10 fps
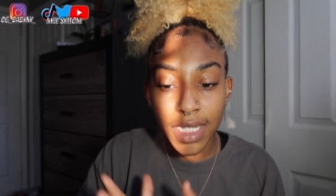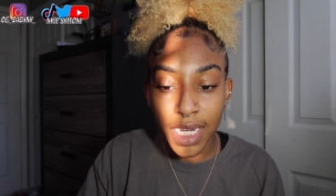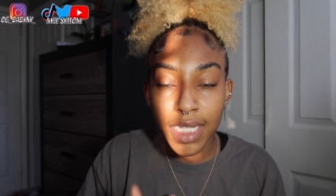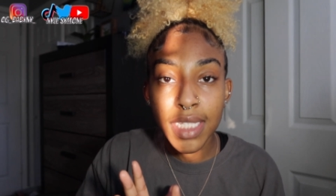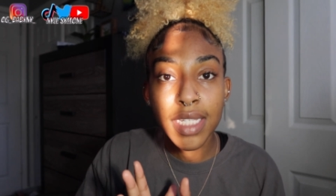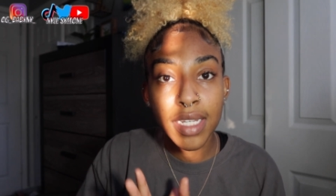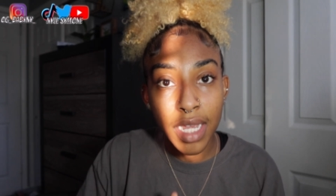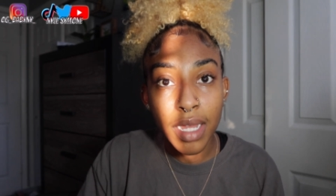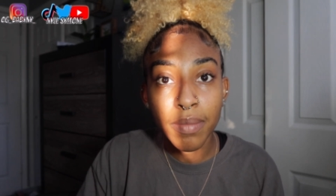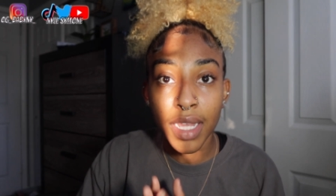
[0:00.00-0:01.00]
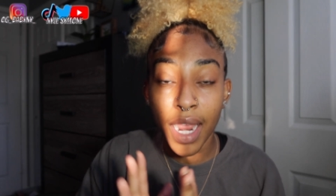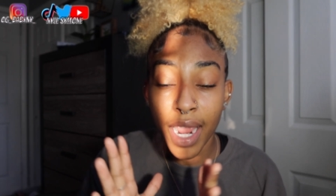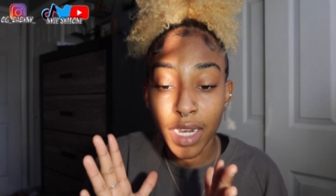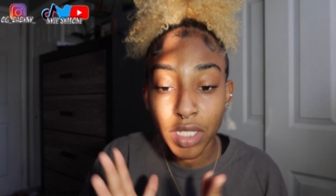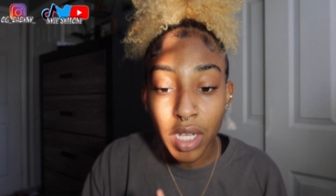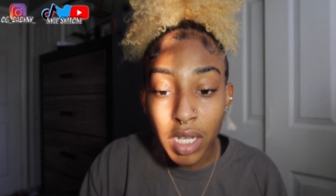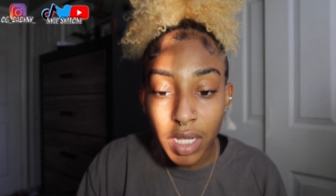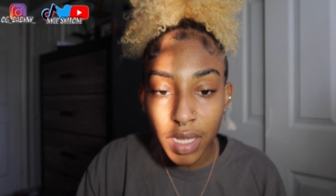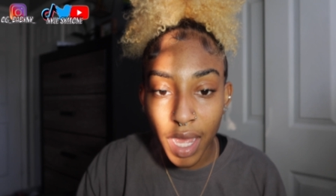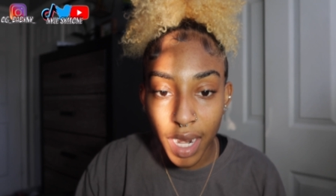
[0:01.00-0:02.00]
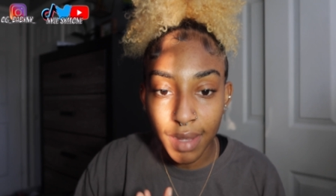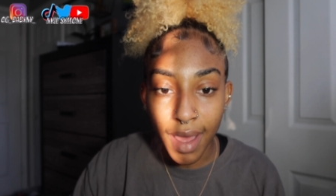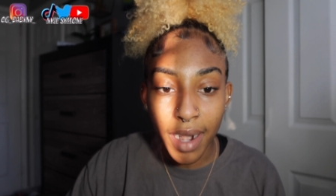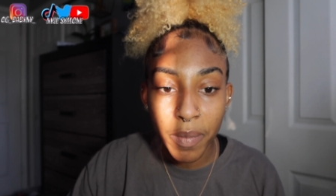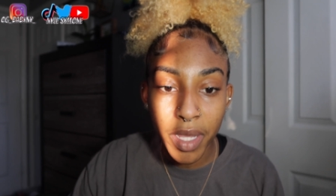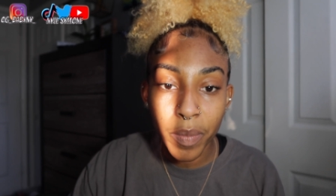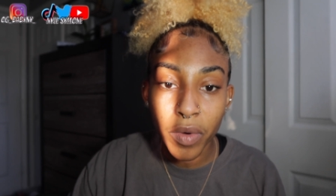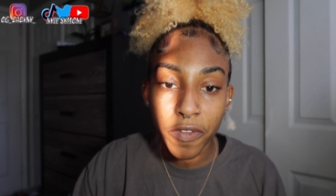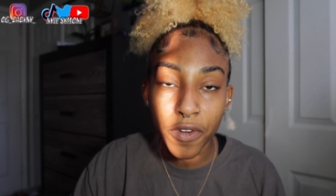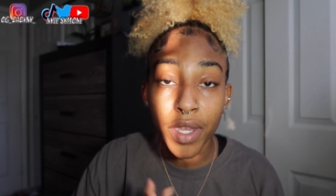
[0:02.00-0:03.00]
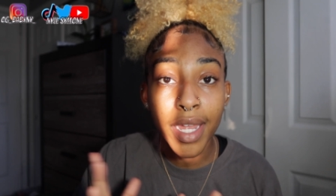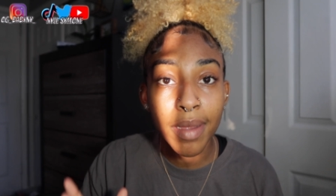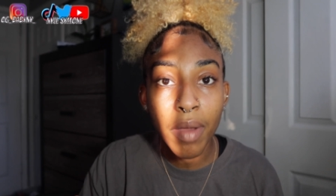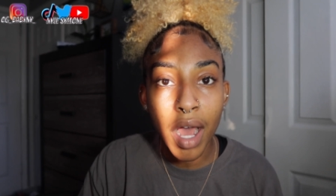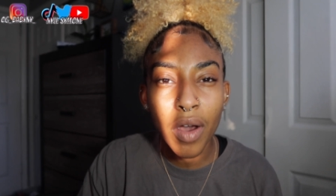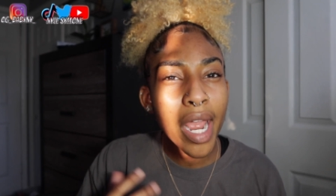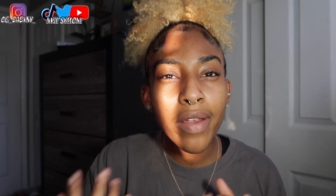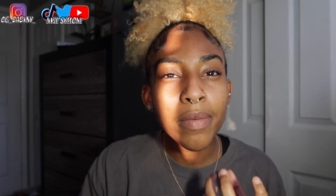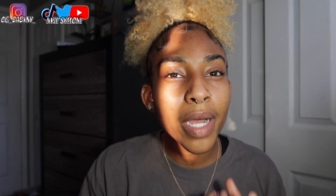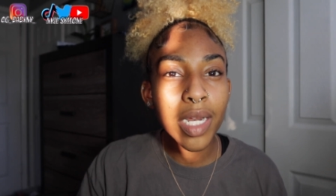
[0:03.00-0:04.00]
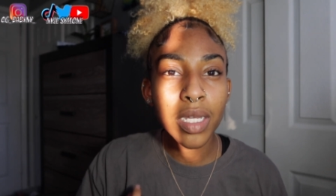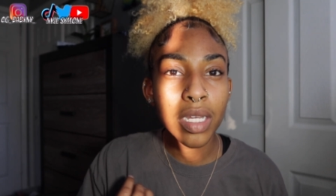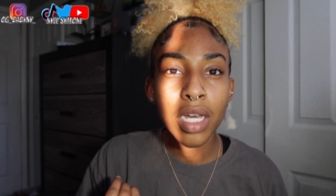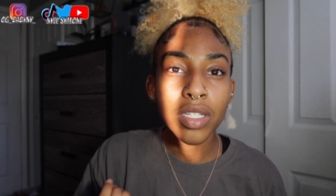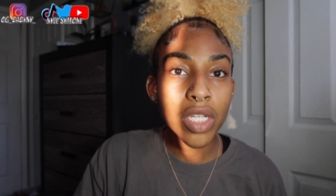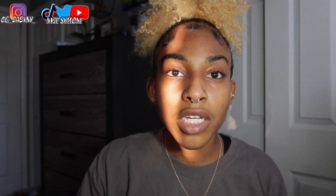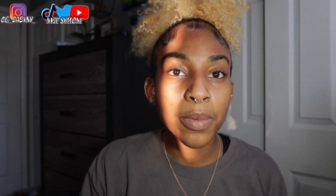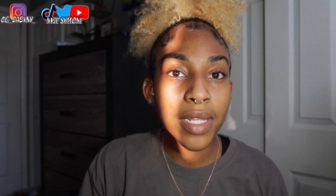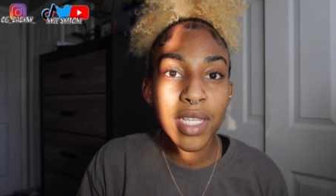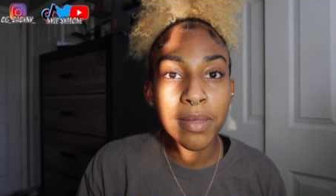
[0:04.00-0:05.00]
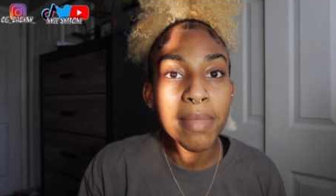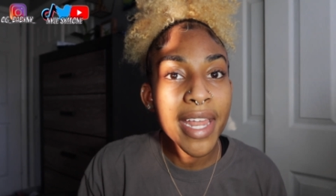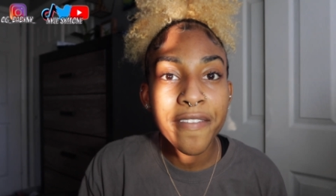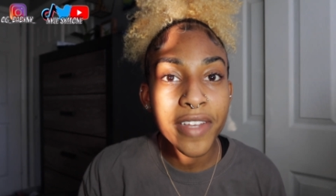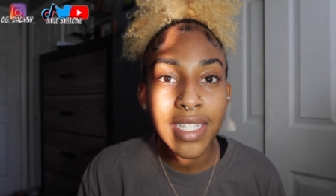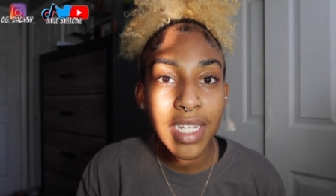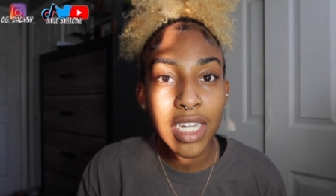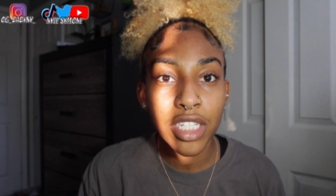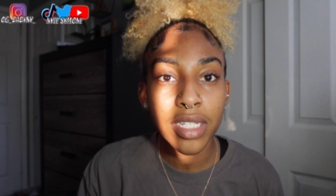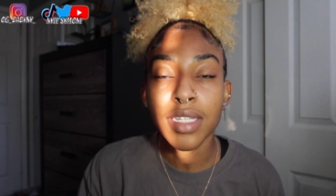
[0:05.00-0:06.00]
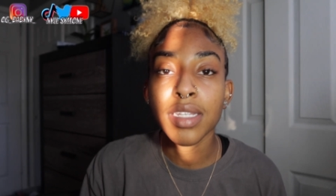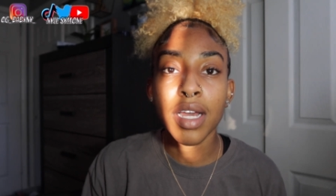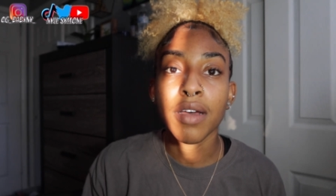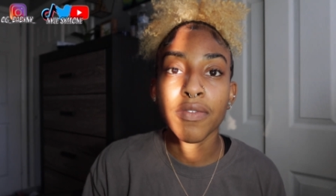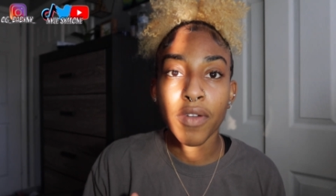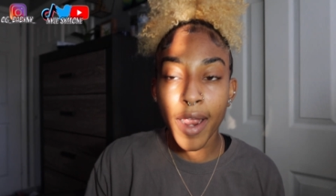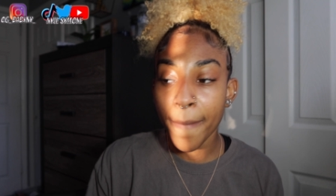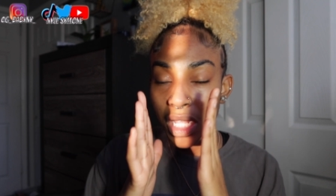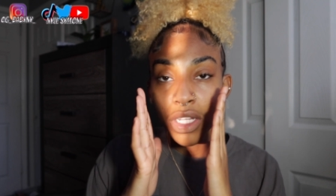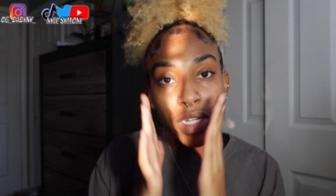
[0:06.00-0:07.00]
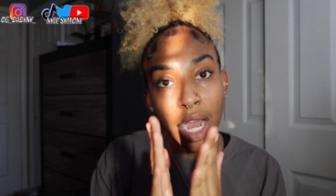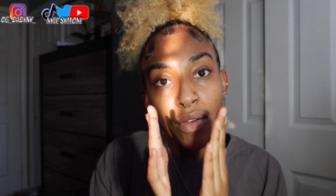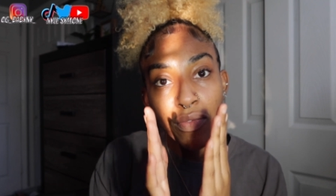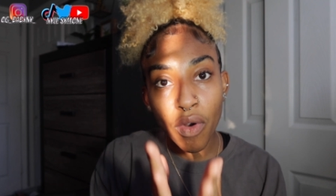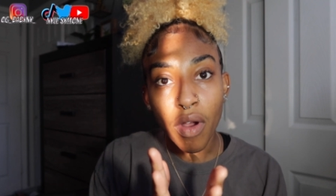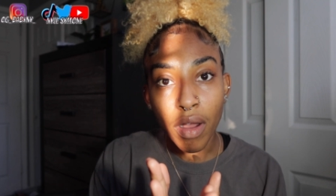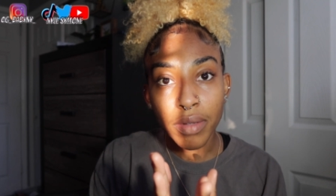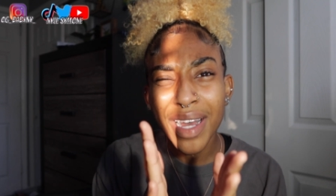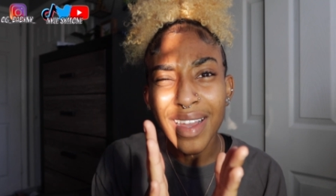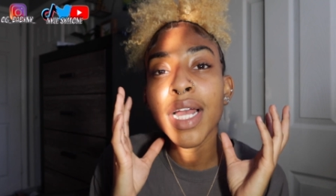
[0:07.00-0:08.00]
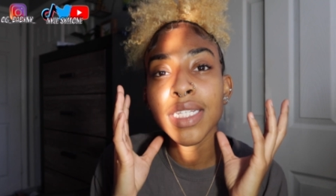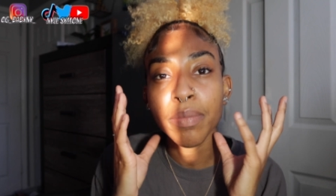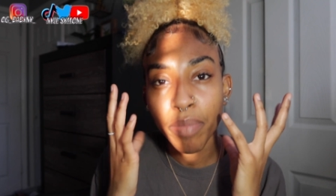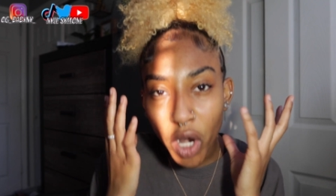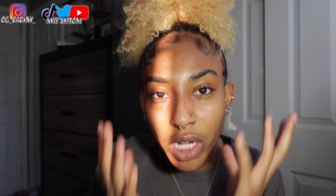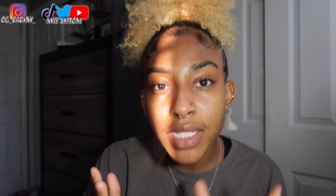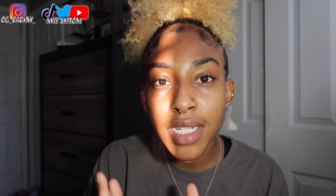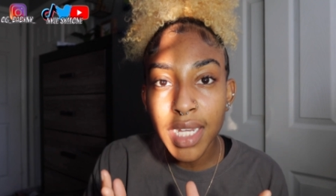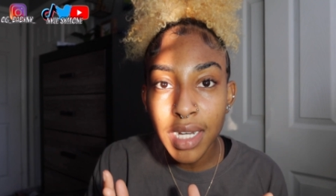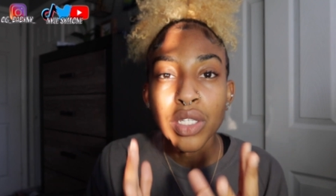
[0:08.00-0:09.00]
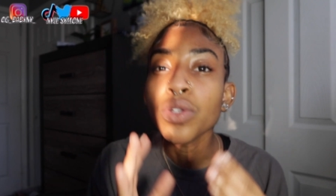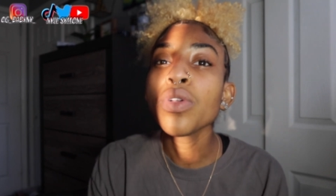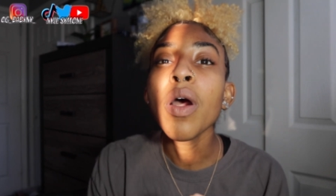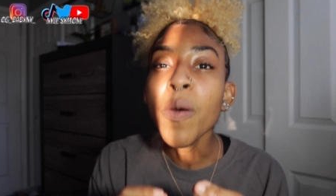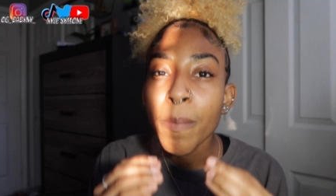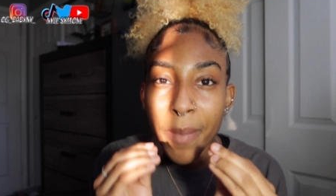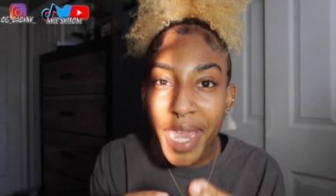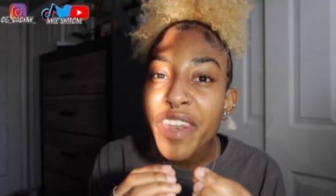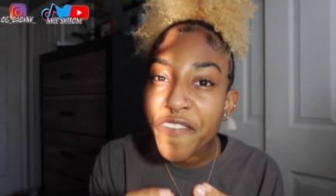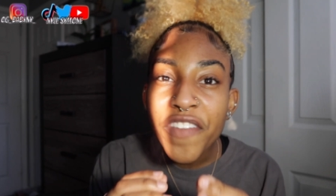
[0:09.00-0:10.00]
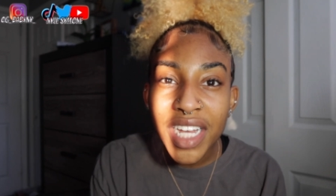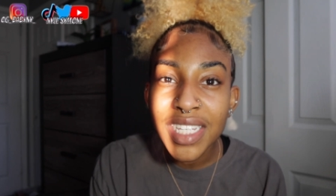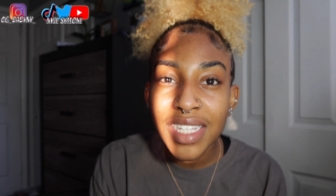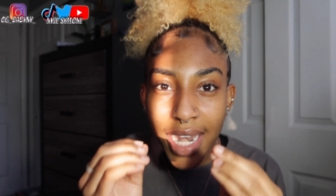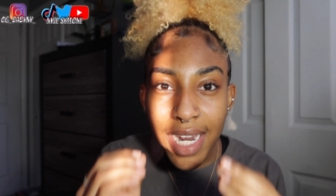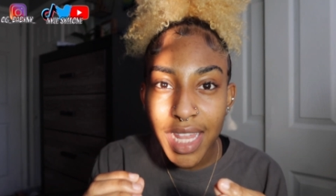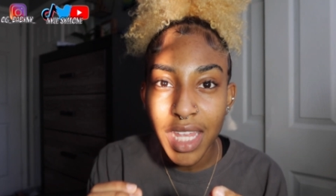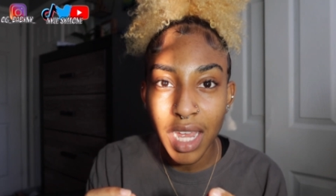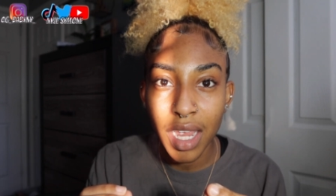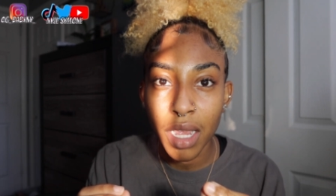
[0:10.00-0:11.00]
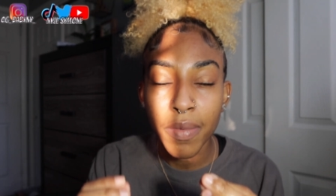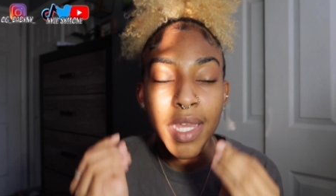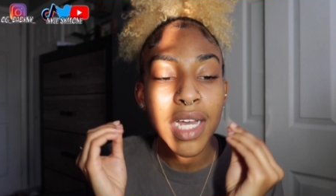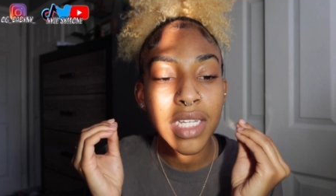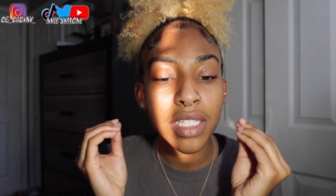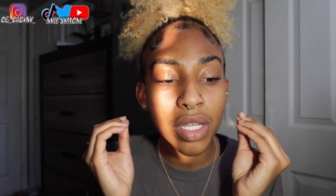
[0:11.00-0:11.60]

the next step that I took that a lot of people forget about, everybody talks about this manifestation stuff, right? And they're not wrong, but as a person, you don't manifest anything because